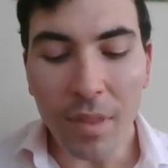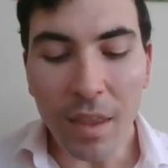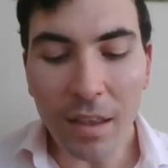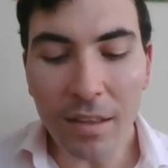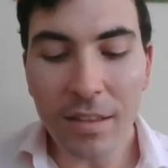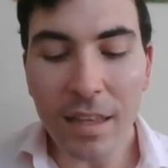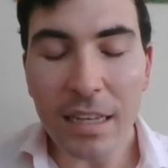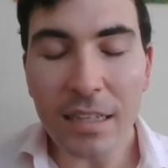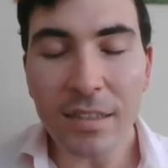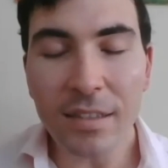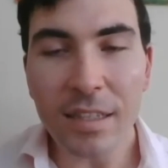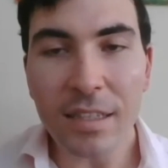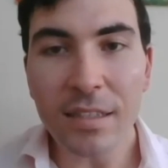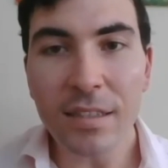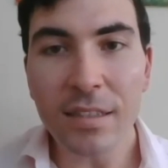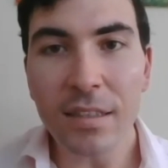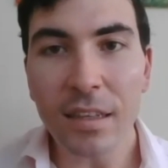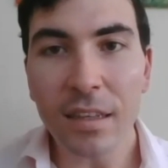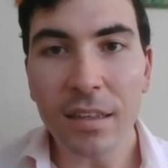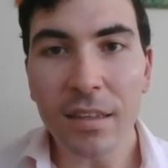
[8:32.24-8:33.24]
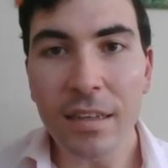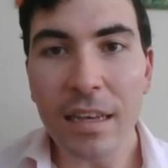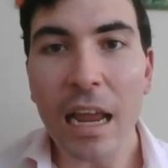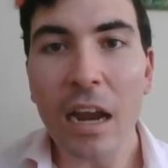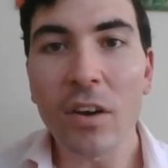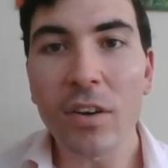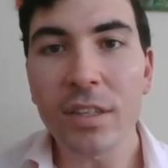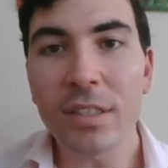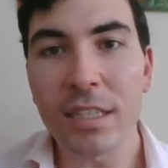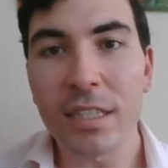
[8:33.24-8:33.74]
there's this
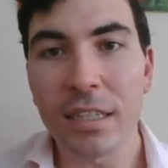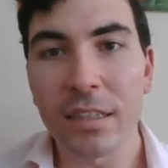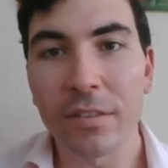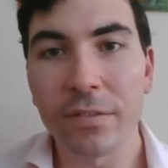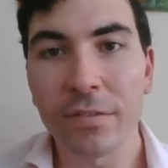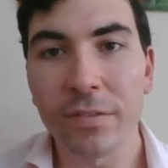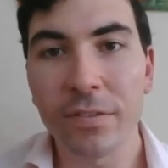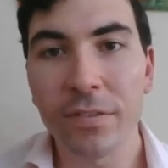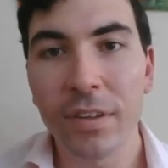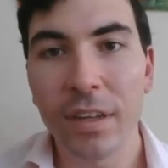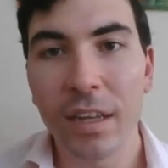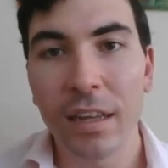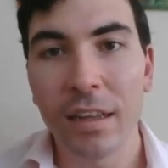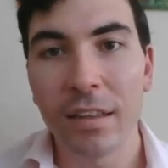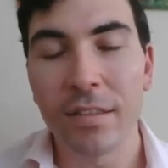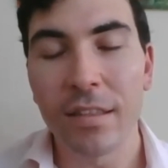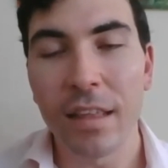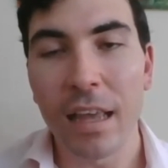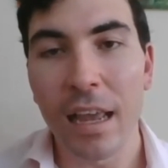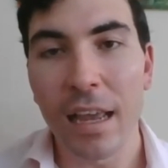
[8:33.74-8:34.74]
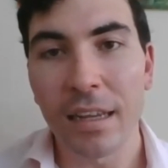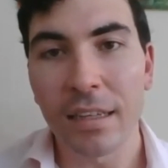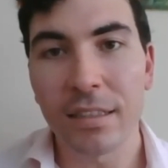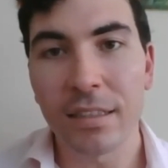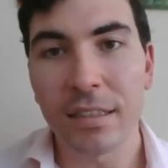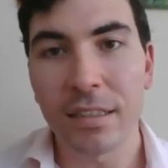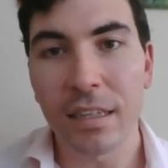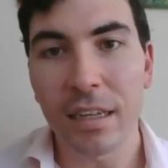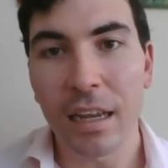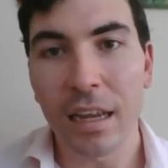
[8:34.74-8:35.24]
narrative
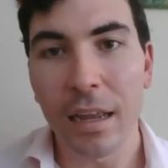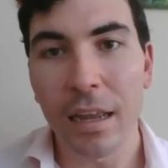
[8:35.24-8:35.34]
that